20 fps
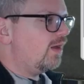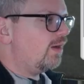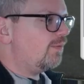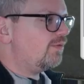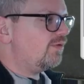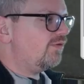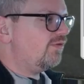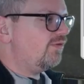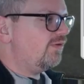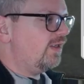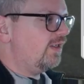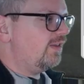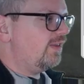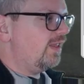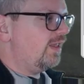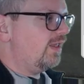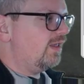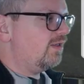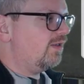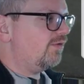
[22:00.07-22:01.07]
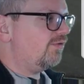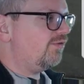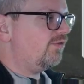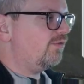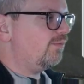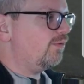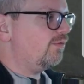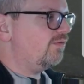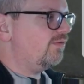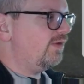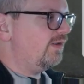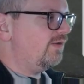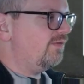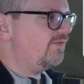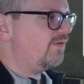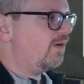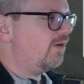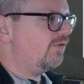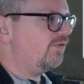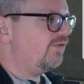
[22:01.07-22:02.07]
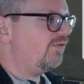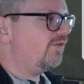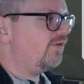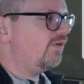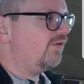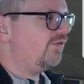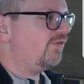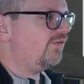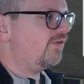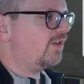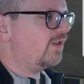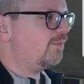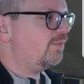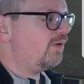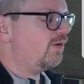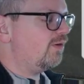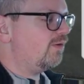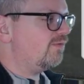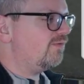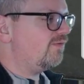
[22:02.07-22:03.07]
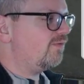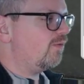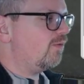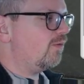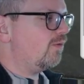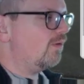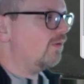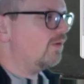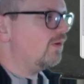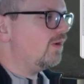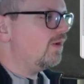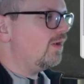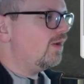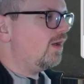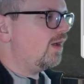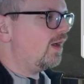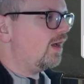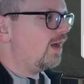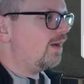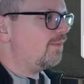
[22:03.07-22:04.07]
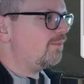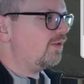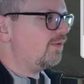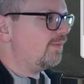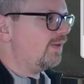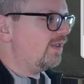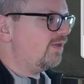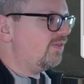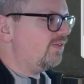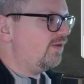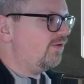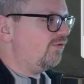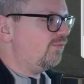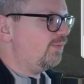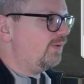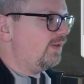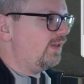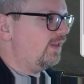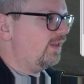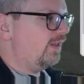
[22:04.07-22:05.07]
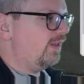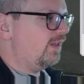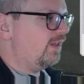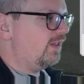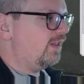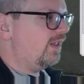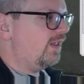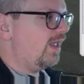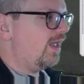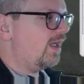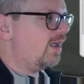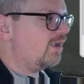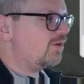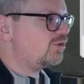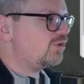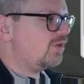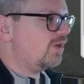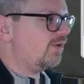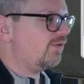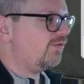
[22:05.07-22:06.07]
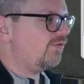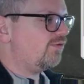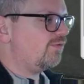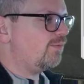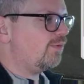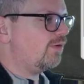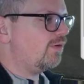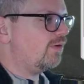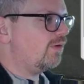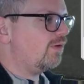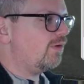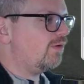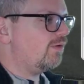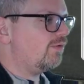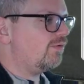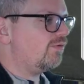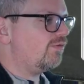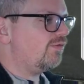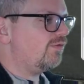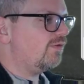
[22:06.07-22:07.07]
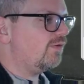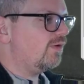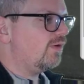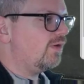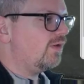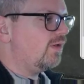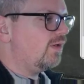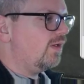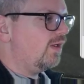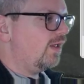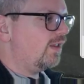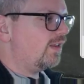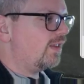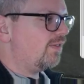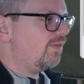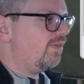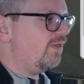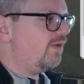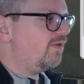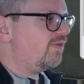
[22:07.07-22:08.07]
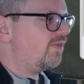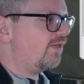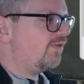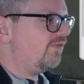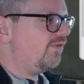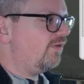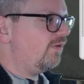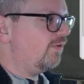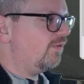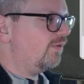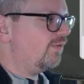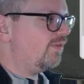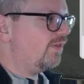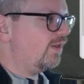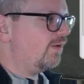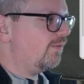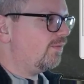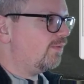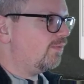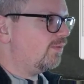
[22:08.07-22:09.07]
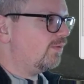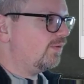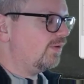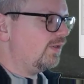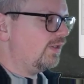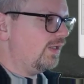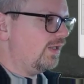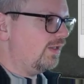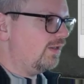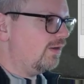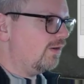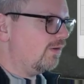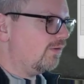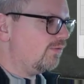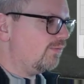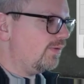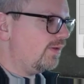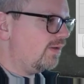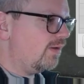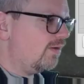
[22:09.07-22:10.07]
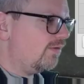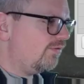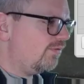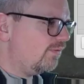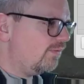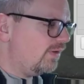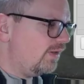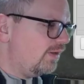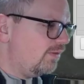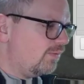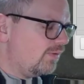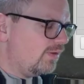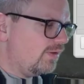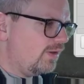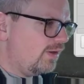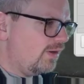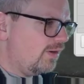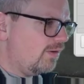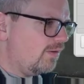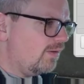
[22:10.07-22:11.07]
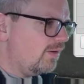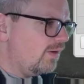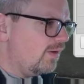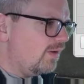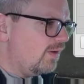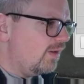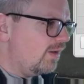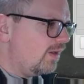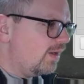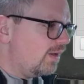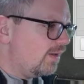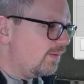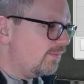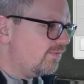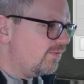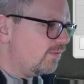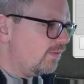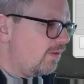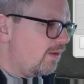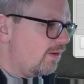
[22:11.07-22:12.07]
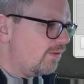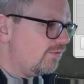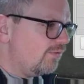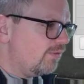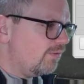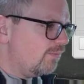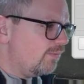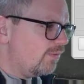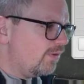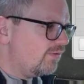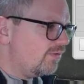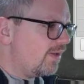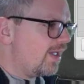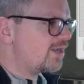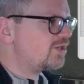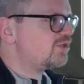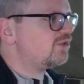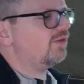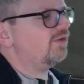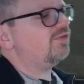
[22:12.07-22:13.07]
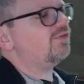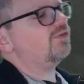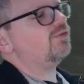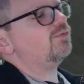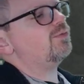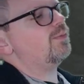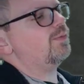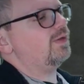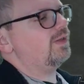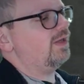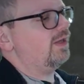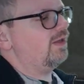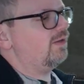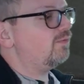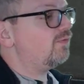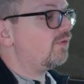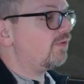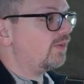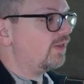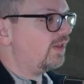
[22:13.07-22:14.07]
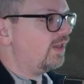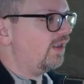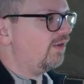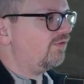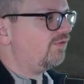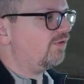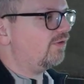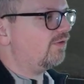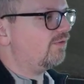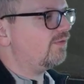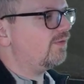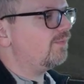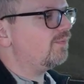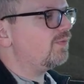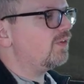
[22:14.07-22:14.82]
we just need the customer defaults set up here for, I'm going to make these be cash customers. And I think that's the only thing we really need here. Do we also need one here for long-term rental? Actually, this is what we need for in the case of